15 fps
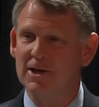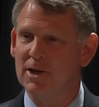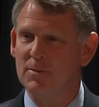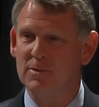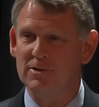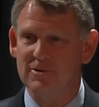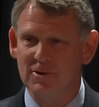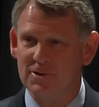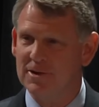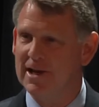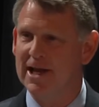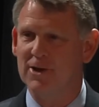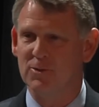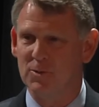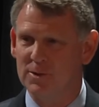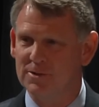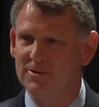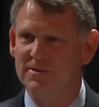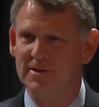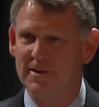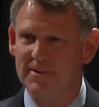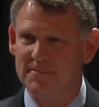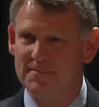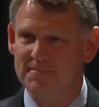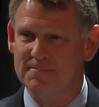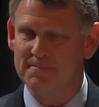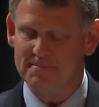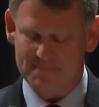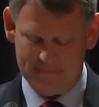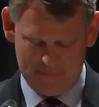Columbia is looking like a real city.
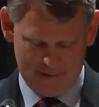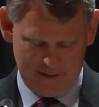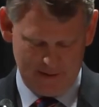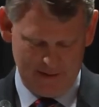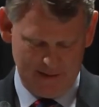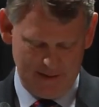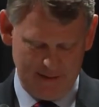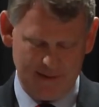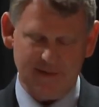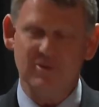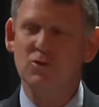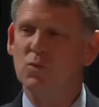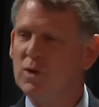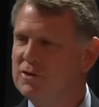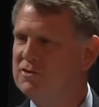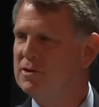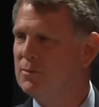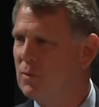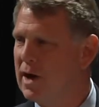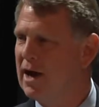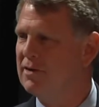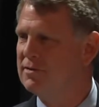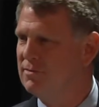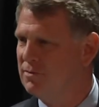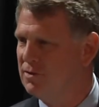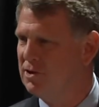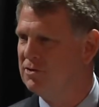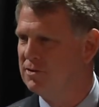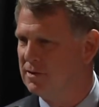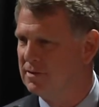This is what Jim Rouse
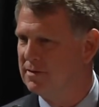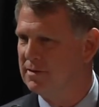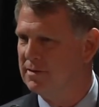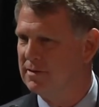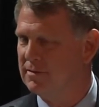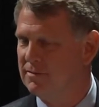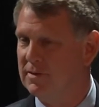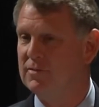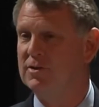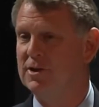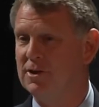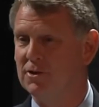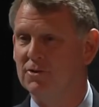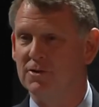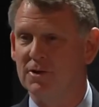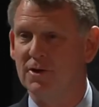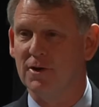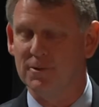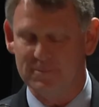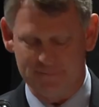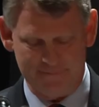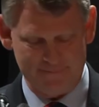envisioned 50 years ago.